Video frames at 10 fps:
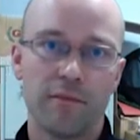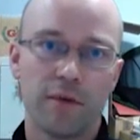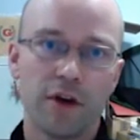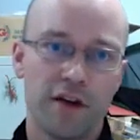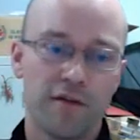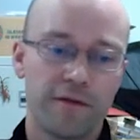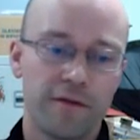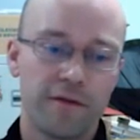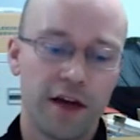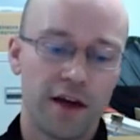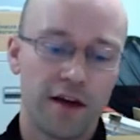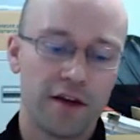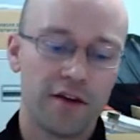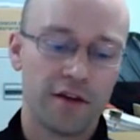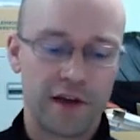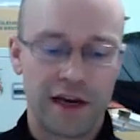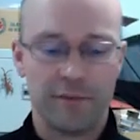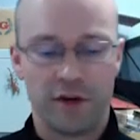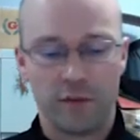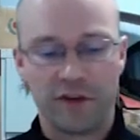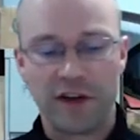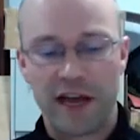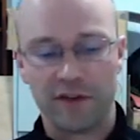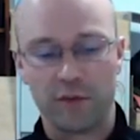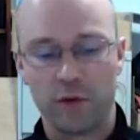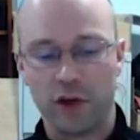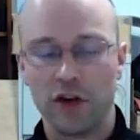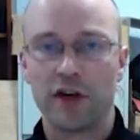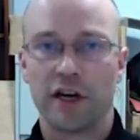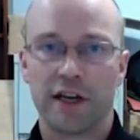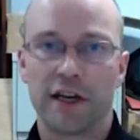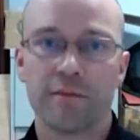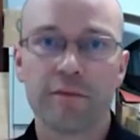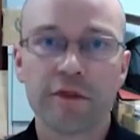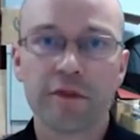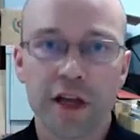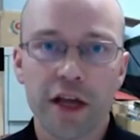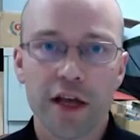kind of development, which has what look like nymphs,